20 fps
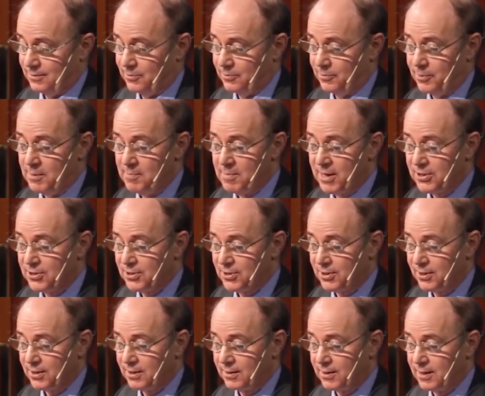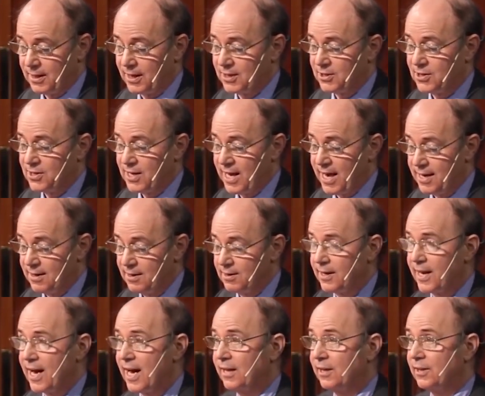we must extend
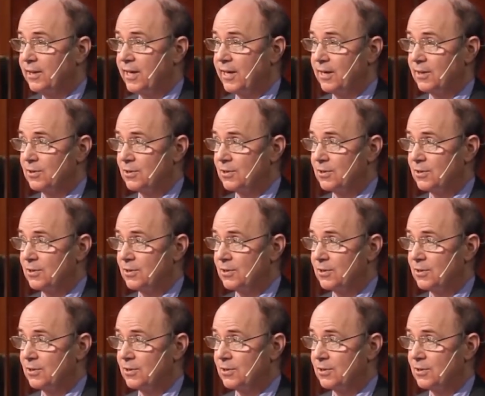Galilean